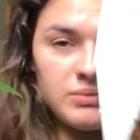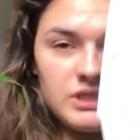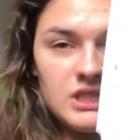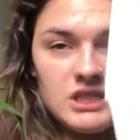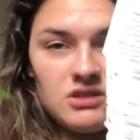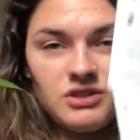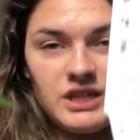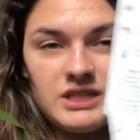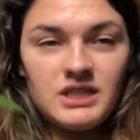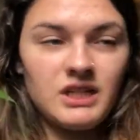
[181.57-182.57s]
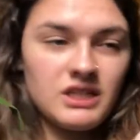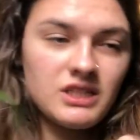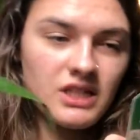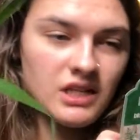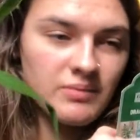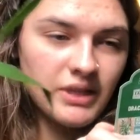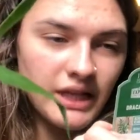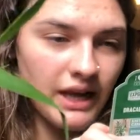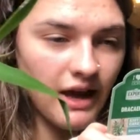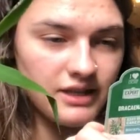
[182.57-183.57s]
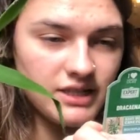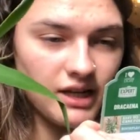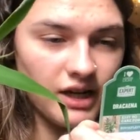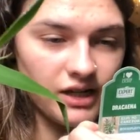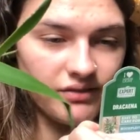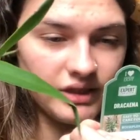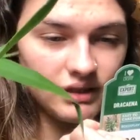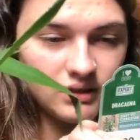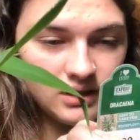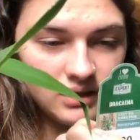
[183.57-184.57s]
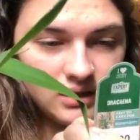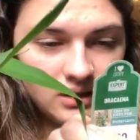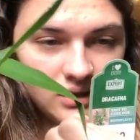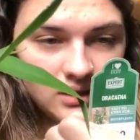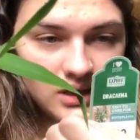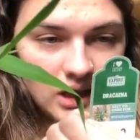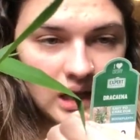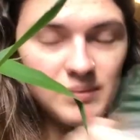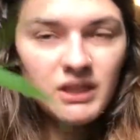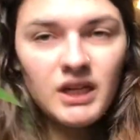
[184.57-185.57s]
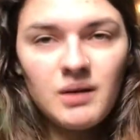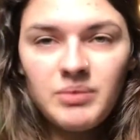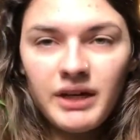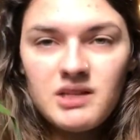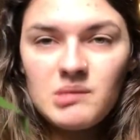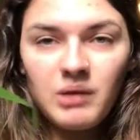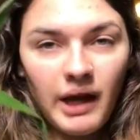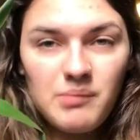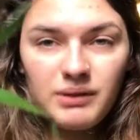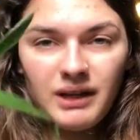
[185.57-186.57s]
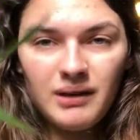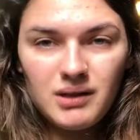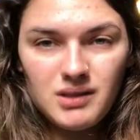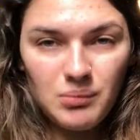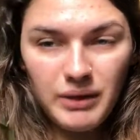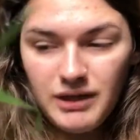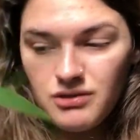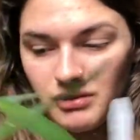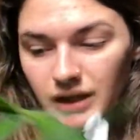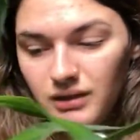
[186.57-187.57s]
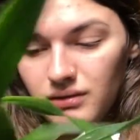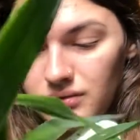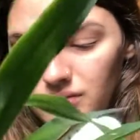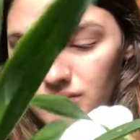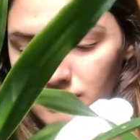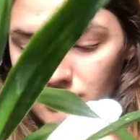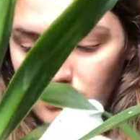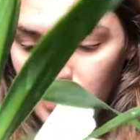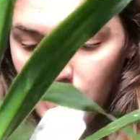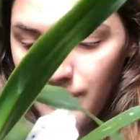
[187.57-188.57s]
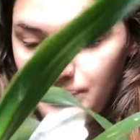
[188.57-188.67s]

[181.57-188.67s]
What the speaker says: puts these little things in it because it tells me like how to take care of it. I mean, like a plant is a plant, but like some plants are like, you know.